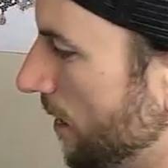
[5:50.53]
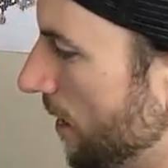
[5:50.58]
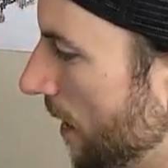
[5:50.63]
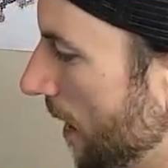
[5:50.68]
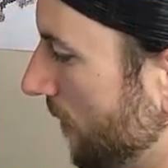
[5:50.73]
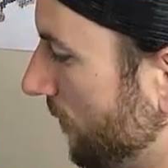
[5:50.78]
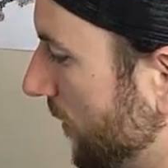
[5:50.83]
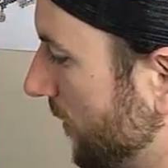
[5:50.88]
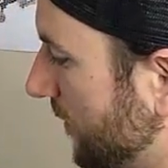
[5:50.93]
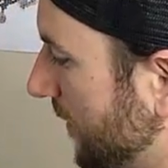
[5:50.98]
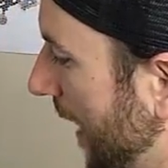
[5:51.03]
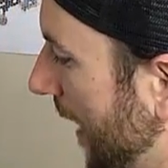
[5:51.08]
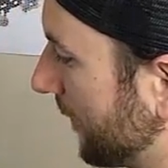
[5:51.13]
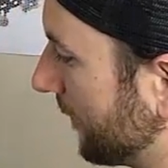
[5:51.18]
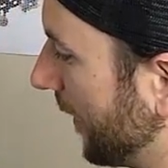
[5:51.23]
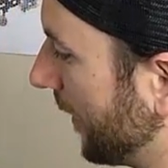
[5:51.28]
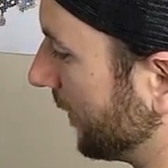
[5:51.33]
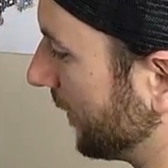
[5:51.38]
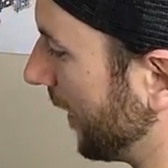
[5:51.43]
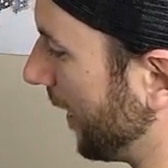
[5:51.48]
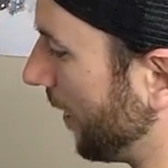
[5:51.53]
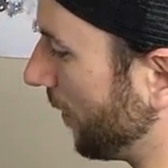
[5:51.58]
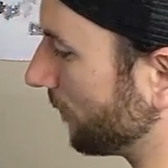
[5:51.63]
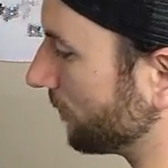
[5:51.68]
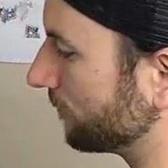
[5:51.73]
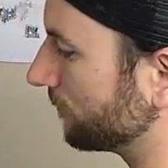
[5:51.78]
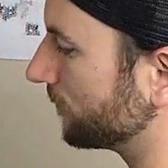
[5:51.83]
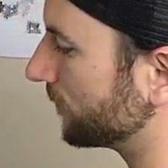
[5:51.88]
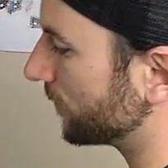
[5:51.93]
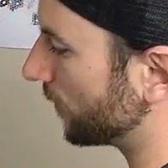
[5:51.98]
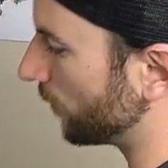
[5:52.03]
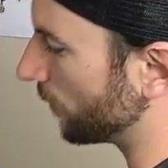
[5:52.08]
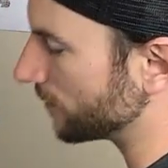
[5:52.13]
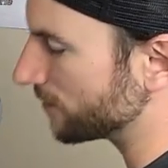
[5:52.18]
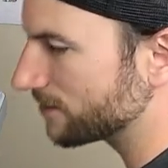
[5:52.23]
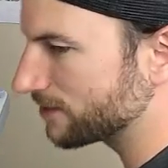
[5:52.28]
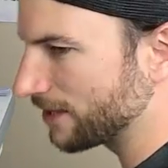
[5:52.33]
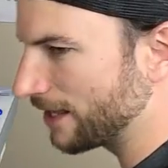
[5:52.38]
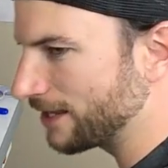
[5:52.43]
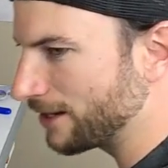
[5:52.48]
and then tack that down. So
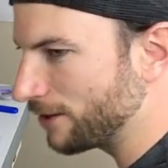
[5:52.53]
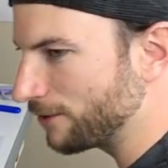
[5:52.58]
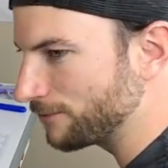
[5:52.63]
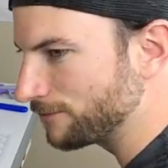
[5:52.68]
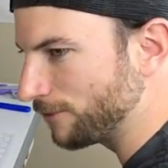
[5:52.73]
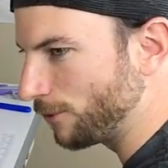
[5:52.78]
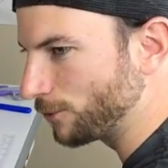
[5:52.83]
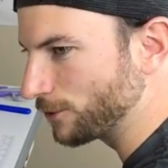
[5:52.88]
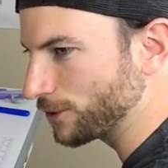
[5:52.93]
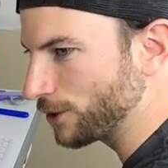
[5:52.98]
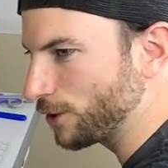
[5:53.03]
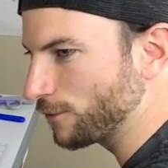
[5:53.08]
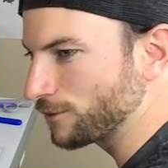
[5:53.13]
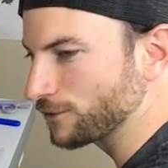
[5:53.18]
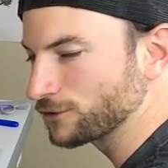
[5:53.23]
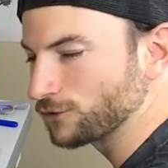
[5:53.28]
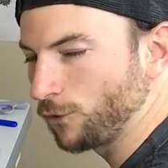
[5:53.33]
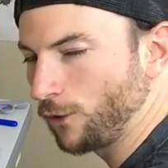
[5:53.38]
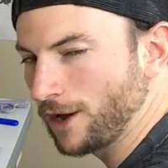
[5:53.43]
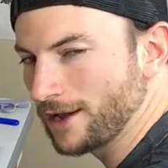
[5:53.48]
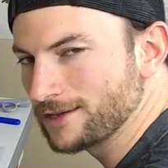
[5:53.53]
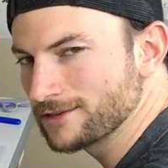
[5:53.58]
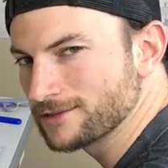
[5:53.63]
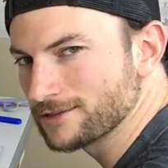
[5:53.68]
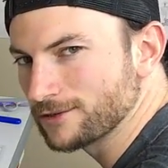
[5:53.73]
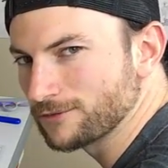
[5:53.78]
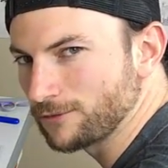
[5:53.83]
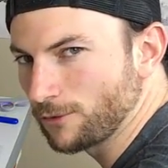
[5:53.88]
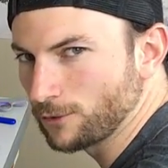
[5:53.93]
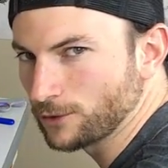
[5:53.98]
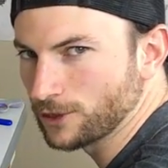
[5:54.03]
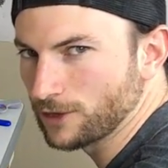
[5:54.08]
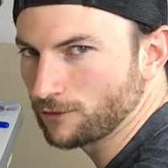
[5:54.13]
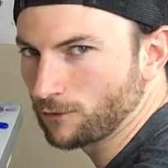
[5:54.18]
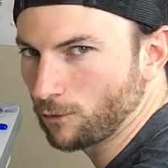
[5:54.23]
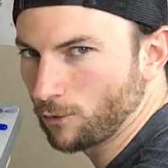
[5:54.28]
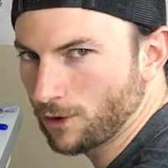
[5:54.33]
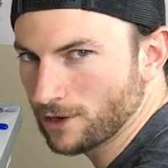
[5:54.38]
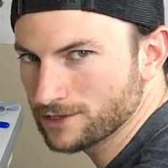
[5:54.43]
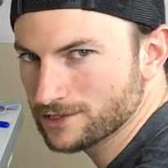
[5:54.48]
instead of folding over twice, you're folding over
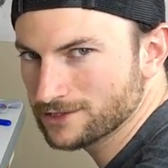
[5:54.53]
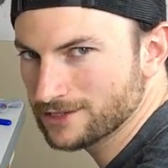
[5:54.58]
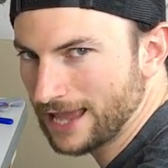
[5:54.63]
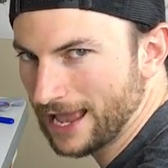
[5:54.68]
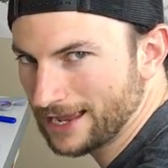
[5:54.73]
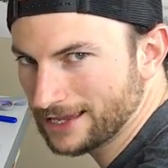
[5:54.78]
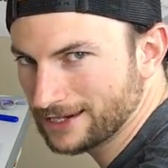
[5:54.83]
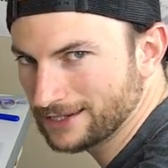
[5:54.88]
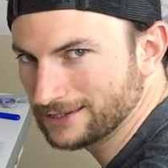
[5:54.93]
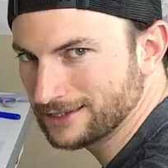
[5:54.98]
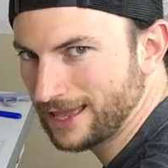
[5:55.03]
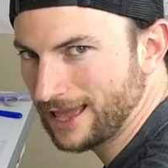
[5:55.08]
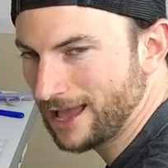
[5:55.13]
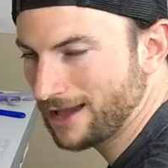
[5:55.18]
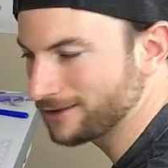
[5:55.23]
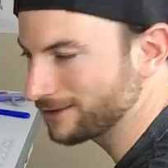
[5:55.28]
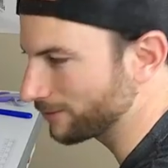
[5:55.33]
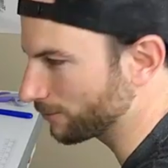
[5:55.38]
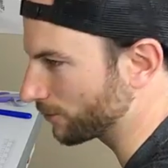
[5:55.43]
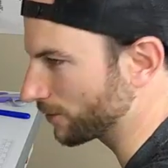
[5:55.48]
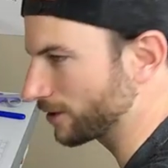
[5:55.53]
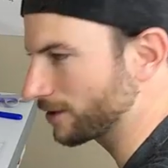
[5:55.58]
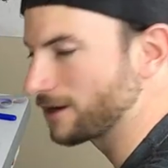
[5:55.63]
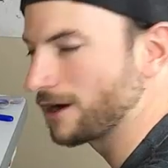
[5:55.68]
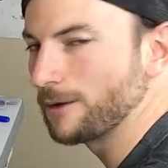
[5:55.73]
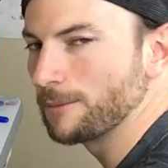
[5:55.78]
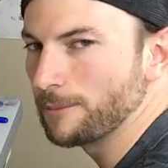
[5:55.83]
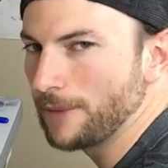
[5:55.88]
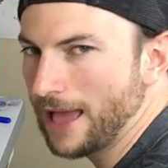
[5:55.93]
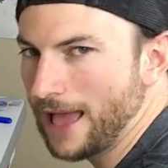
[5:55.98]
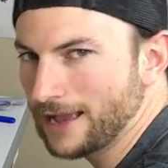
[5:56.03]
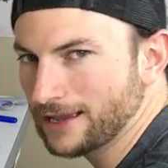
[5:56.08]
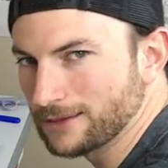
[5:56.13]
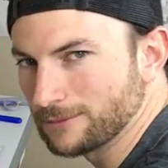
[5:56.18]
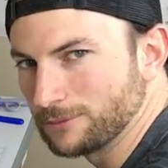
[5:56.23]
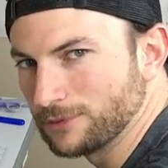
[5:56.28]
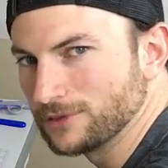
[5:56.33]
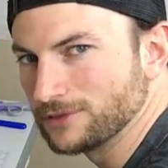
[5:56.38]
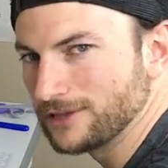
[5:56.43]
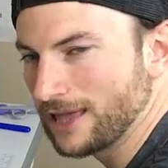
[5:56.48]
once, tacking it down, and then we're going to come back
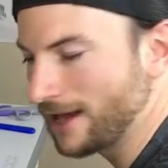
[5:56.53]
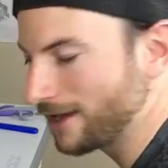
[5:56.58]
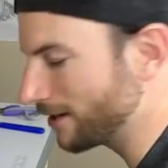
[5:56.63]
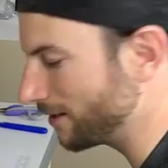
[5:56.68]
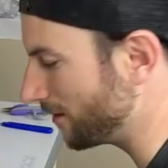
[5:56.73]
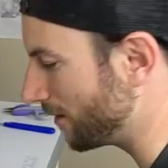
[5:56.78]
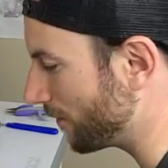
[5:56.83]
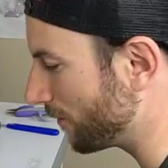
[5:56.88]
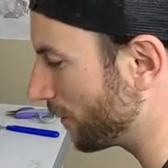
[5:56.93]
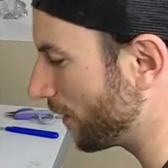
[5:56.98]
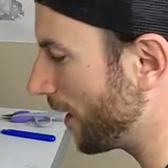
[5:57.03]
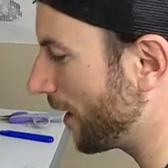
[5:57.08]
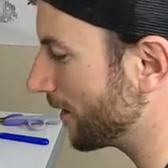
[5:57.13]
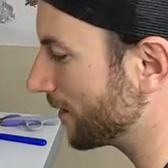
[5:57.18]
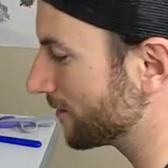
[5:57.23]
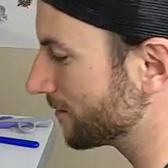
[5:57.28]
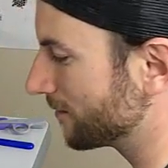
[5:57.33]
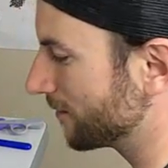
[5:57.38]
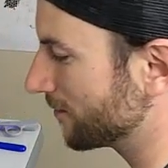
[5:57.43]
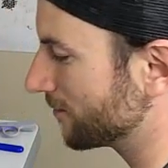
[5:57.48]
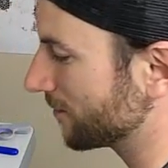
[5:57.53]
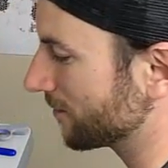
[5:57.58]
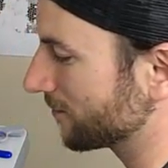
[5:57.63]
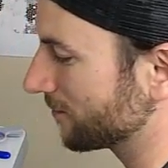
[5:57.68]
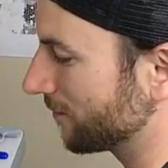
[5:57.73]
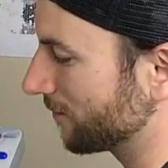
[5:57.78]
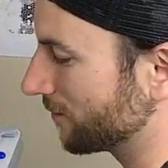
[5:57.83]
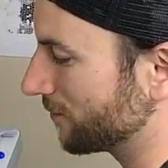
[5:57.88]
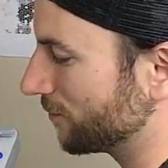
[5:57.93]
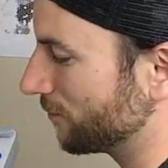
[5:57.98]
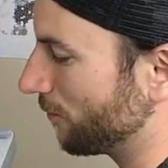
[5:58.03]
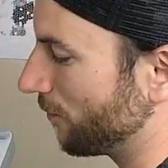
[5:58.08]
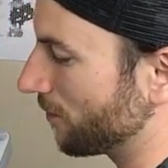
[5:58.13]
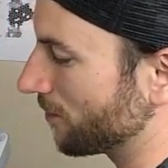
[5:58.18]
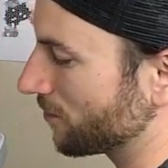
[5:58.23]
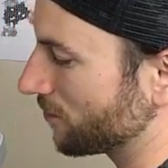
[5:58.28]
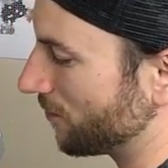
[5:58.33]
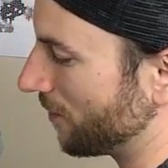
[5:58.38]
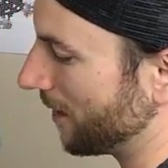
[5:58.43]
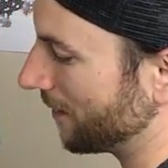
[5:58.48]
and put down another line of stitching so that you
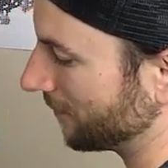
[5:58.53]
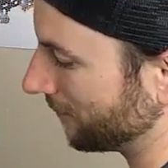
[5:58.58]
aren't trying